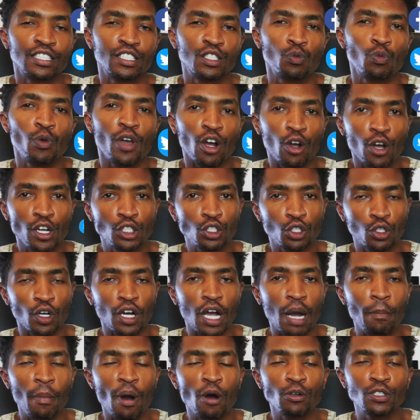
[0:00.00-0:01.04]
We are going to talk
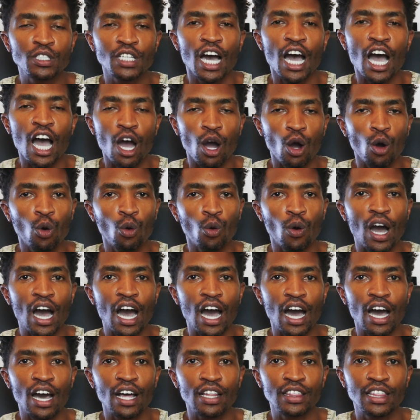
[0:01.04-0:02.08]
about
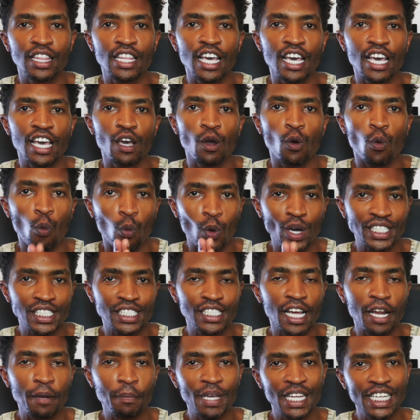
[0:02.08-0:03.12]
how the
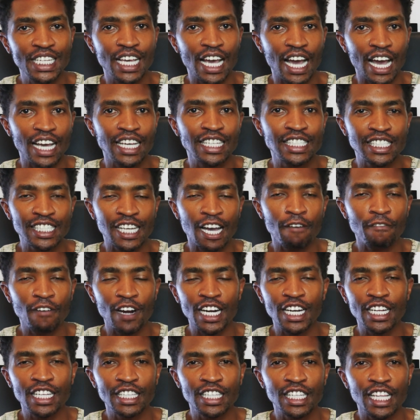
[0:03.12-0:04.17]
Western media is
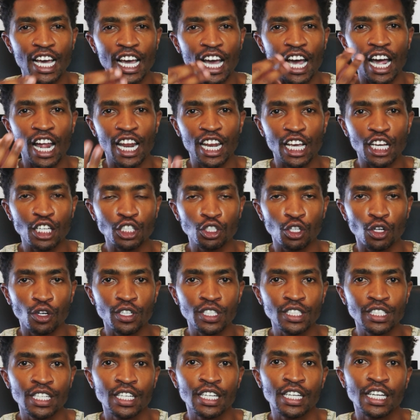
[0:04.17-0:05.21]
covering the election